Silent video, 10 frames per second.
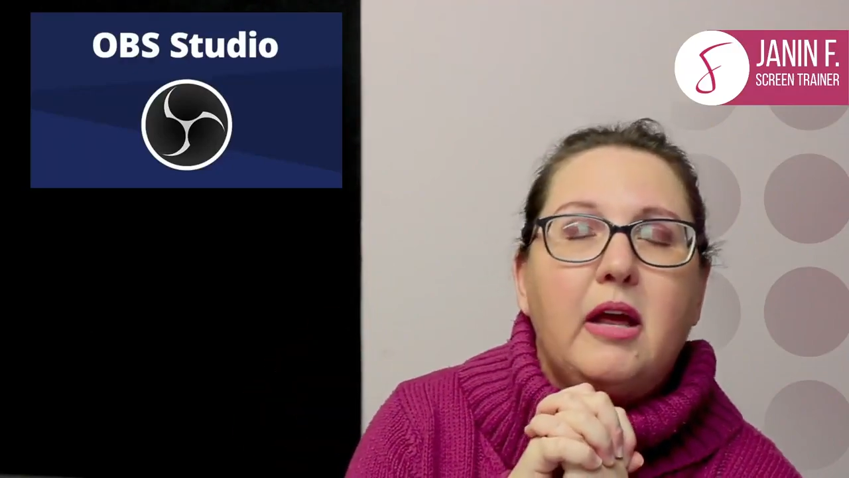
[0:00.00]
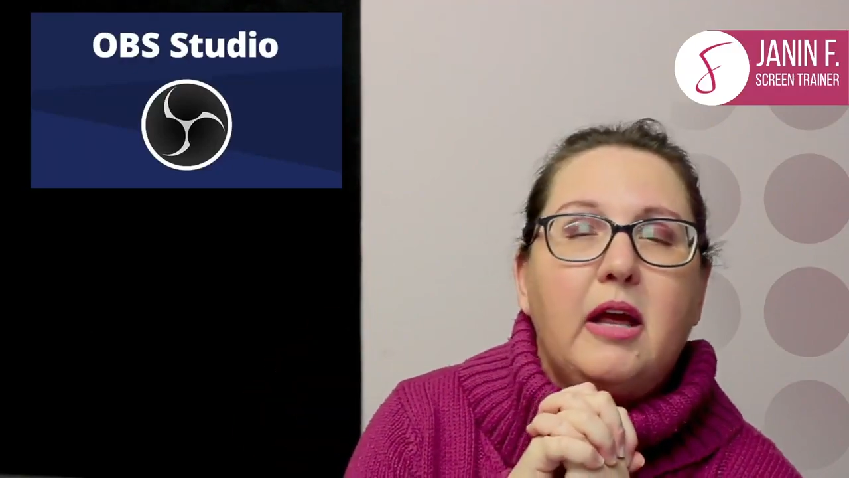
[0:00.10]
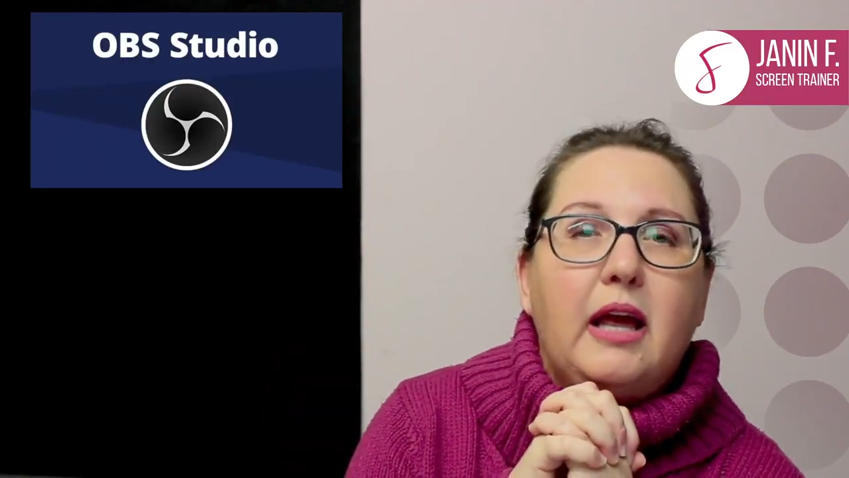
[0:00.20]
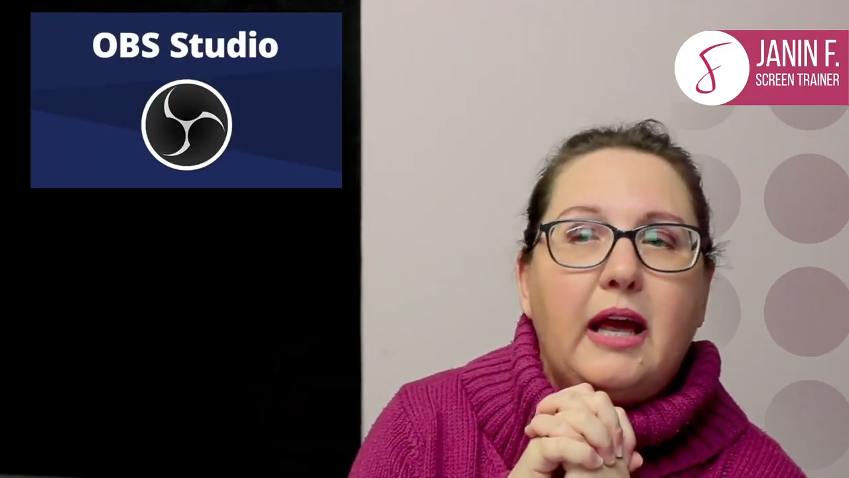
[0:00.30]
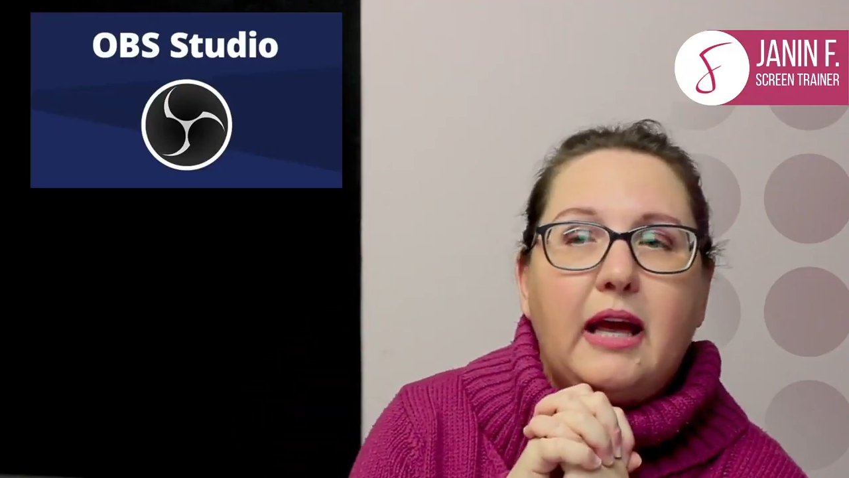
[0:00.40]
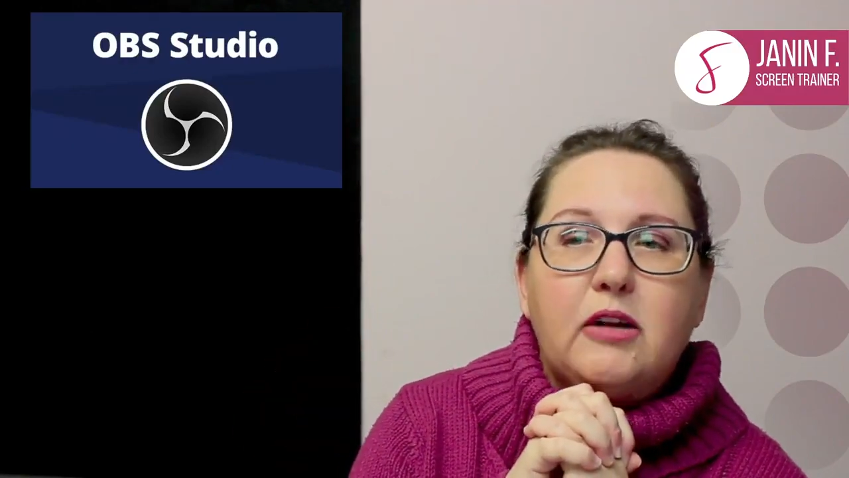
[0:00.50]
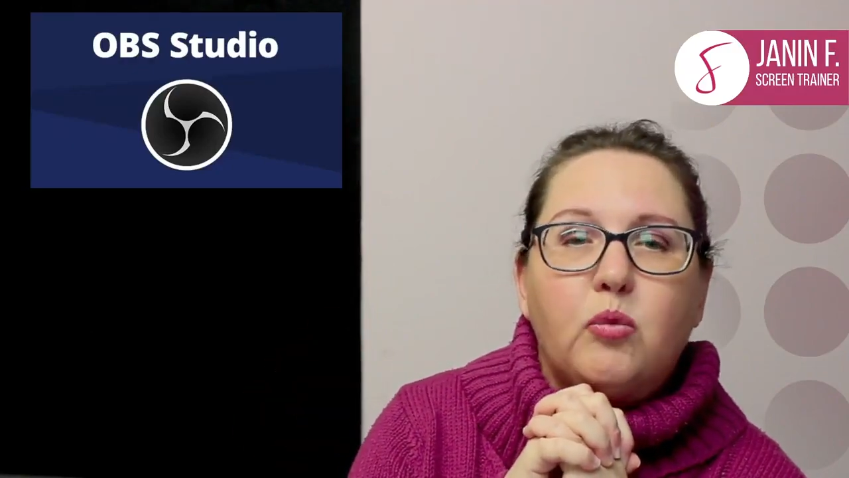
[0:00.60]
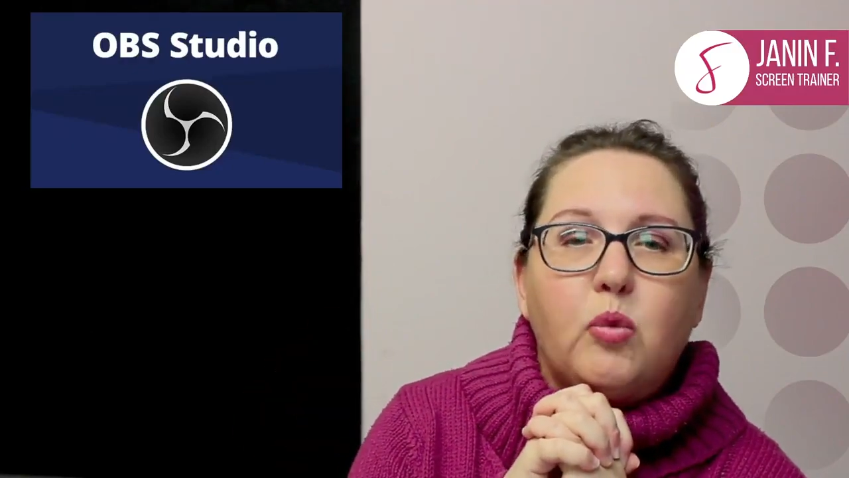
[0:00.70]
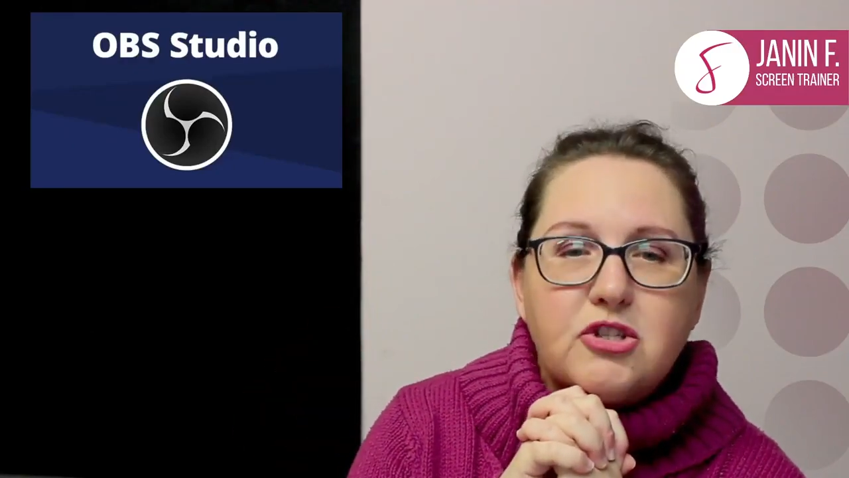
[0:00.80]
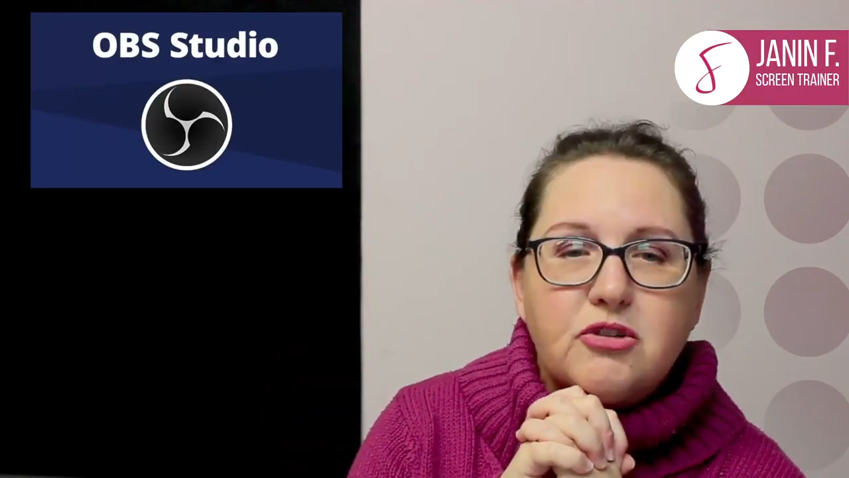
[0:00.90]
And
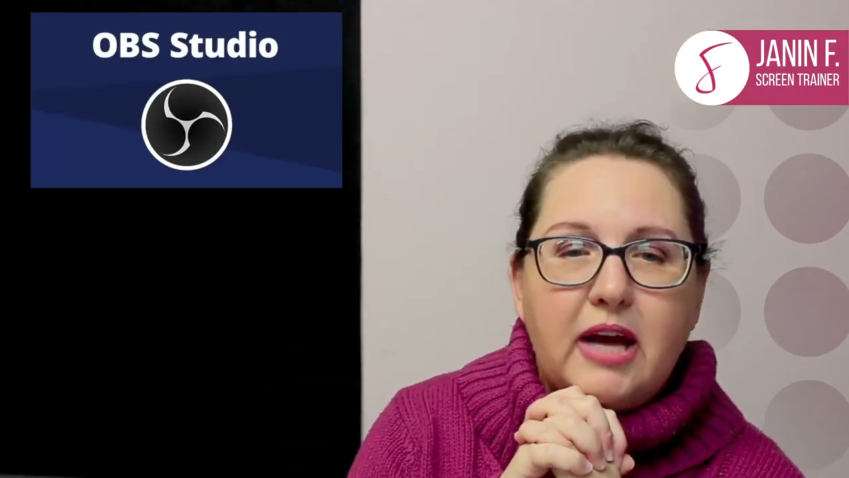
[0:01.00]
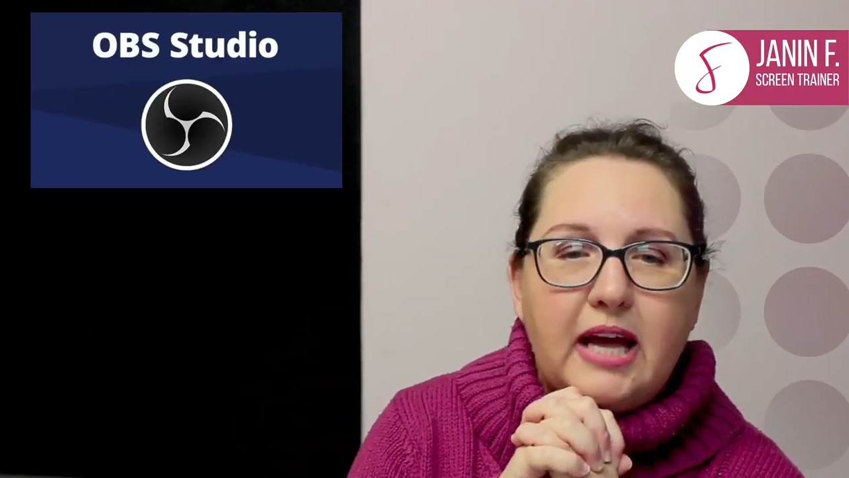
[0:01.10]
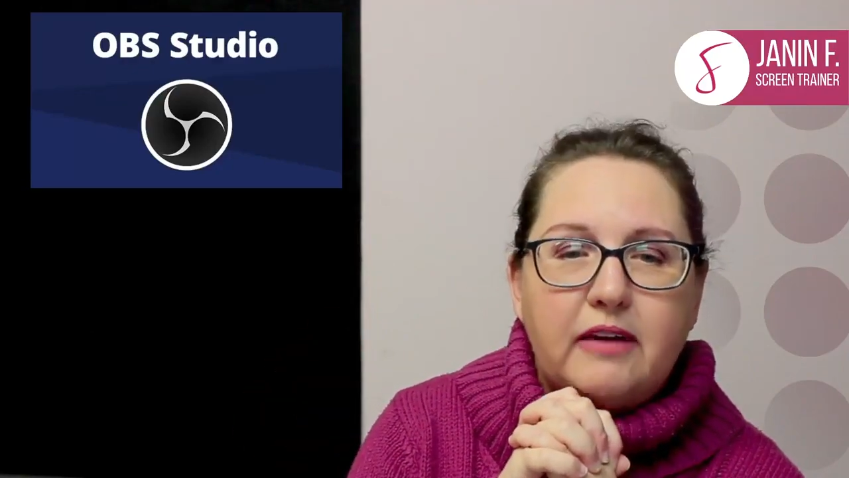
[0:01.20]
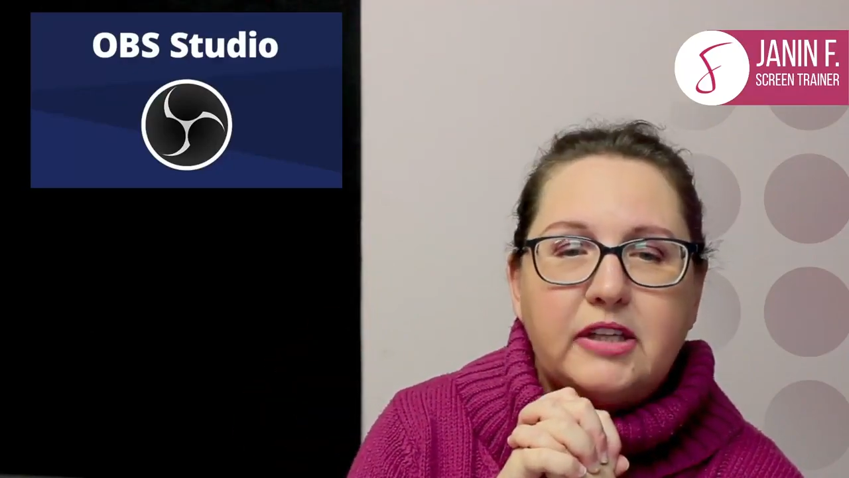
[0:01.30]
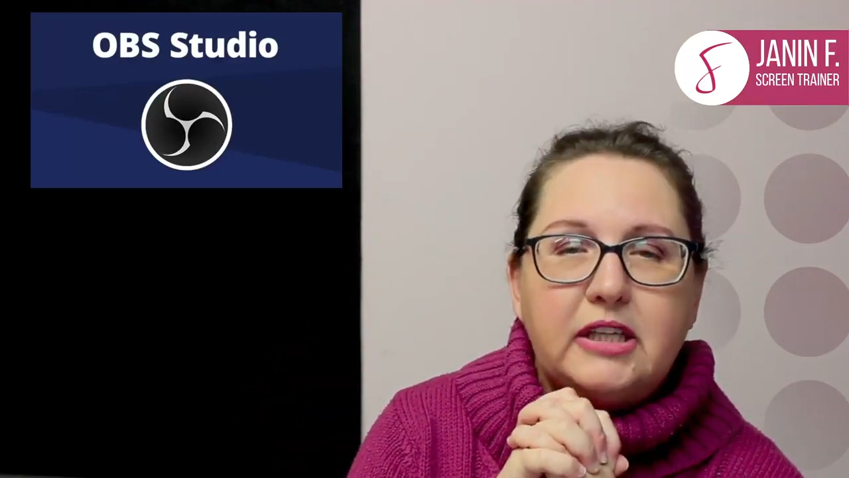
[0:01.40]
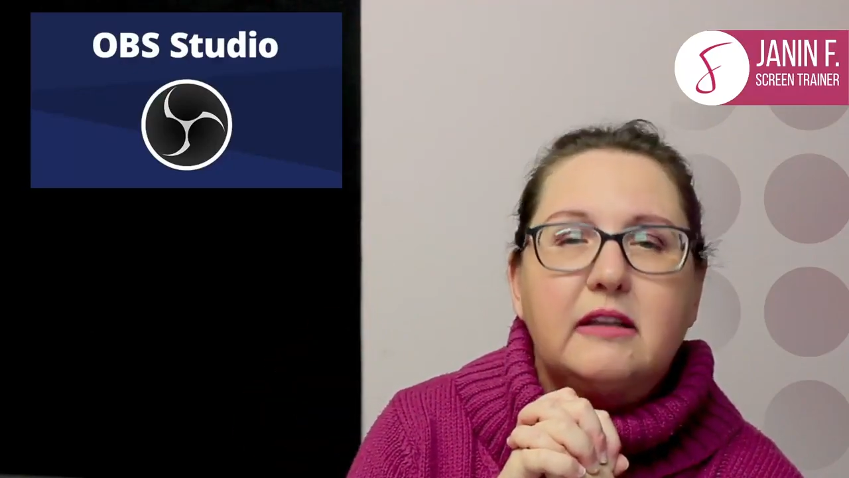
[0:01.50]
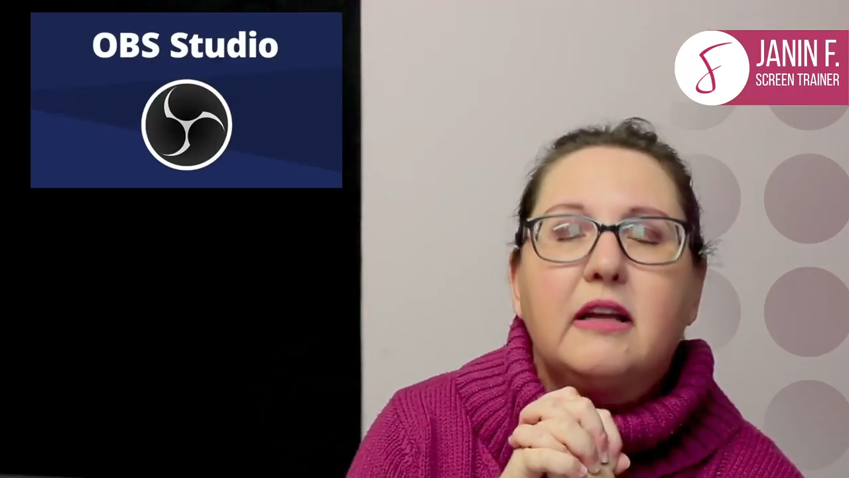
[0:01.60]
once you have it,